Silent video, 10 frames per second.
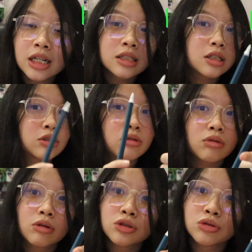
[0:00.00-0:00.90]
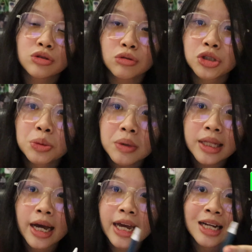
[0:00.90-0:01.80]
Just scroll through social
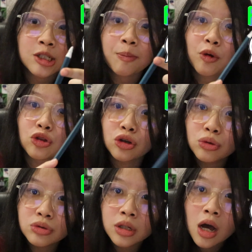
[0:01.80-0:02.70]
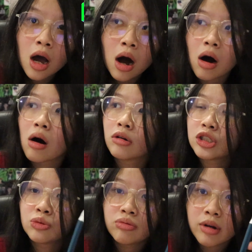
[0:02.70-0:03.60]
media, catch up on news, or
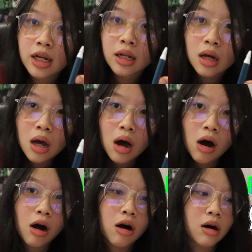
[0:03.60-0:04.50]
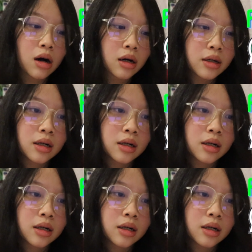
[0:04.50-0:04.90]
just read or